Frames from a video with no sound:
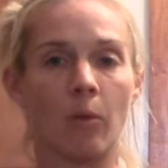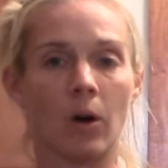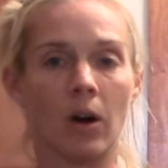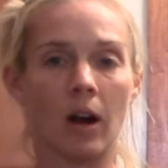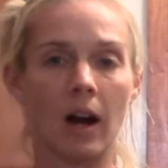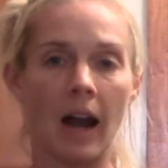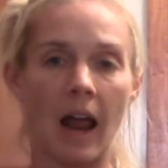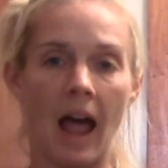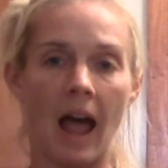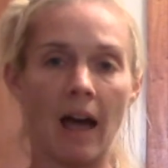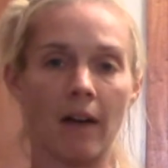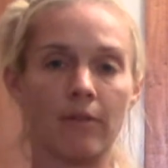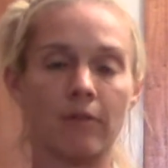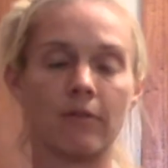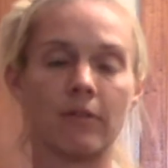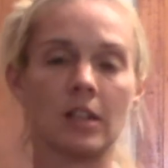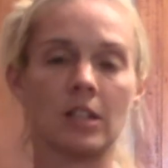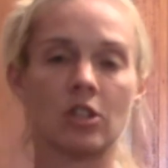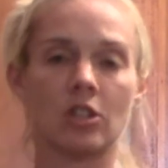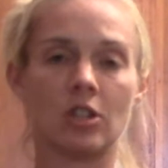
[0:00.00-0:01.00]
We're going to have
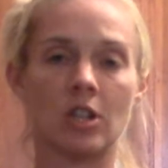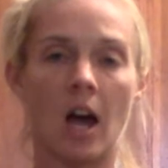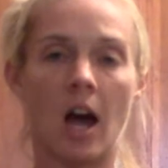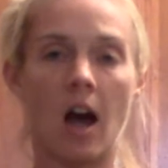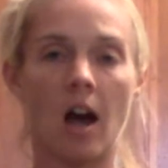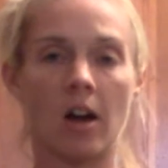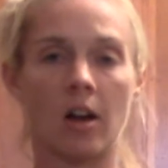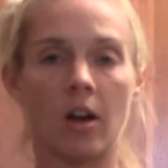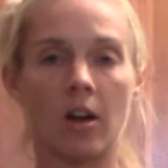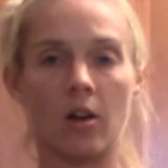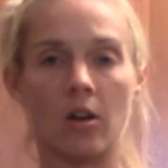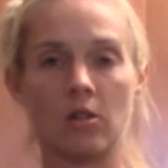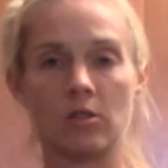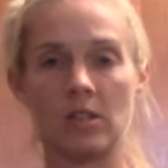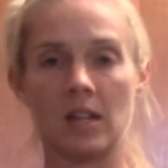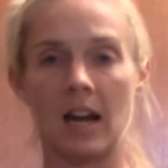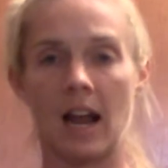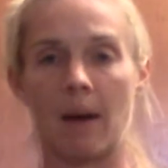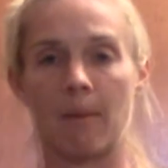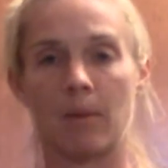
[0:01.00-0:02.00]
fish
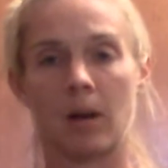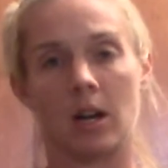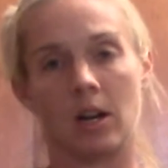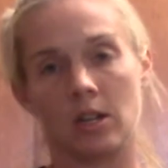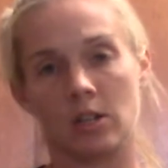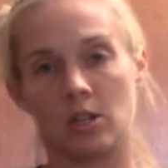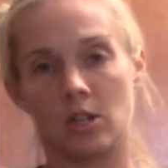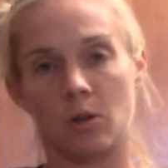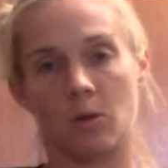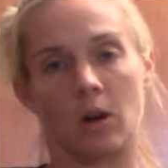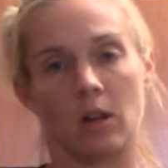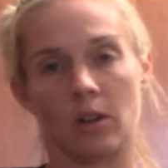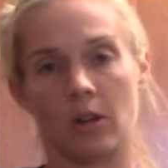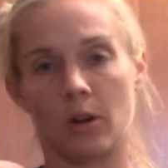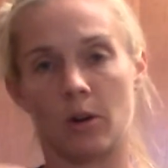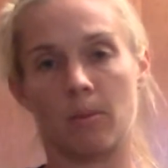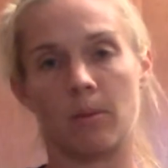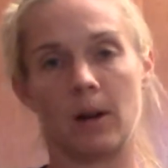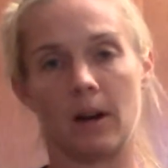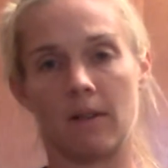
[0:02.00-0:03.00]
tacos, and I'm going to do a
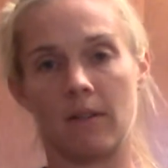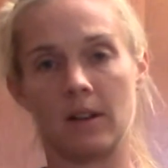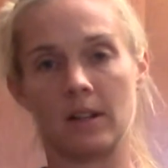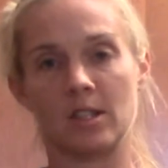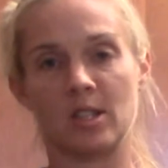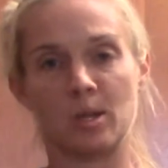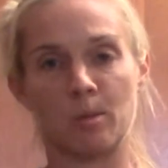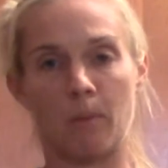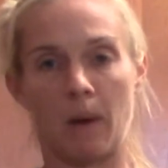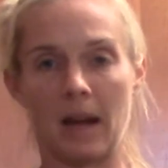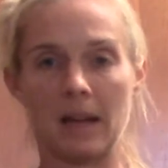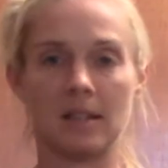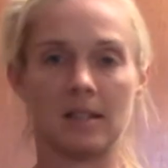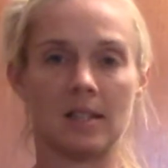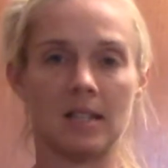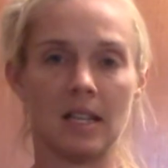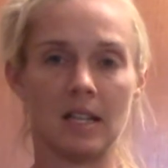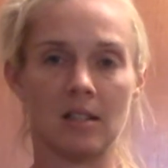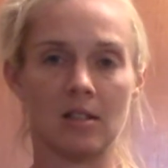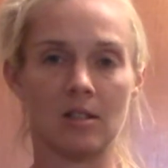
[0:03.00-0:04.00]
little bit of a
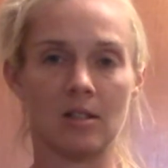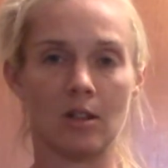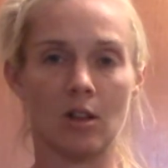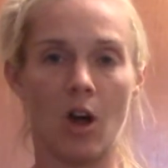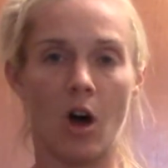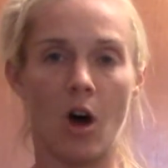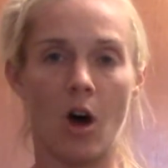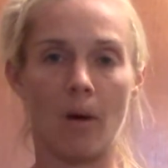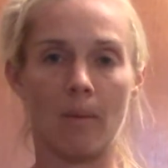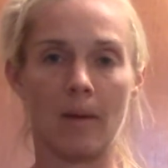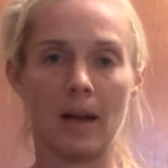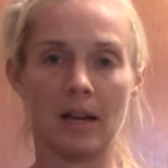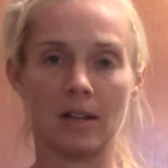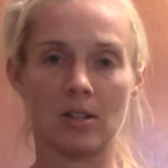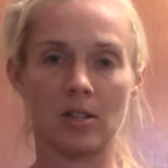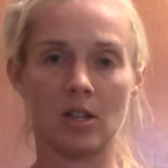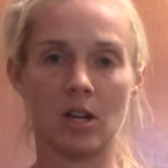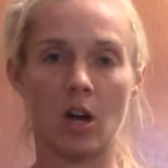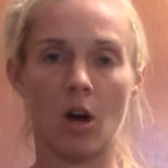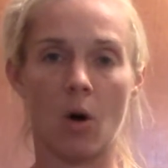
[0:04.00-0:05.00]
spicy slaw
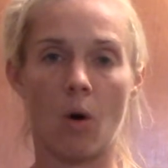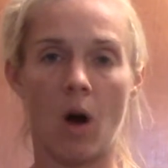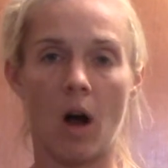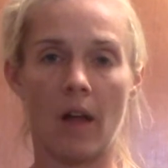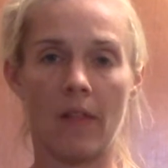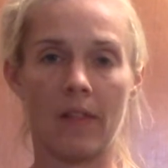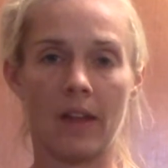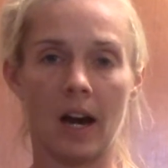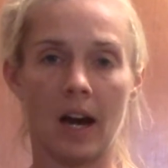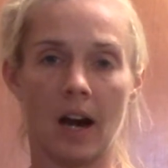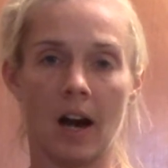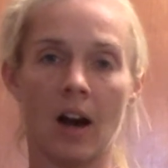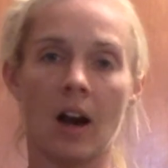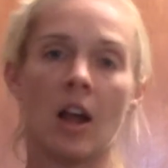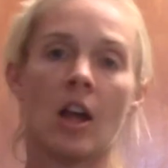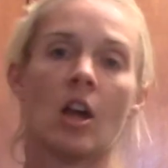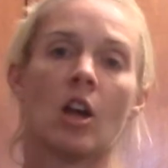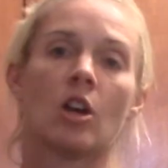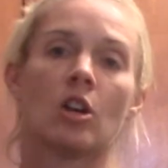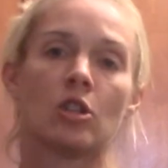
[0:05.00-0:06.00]
mix to go on there.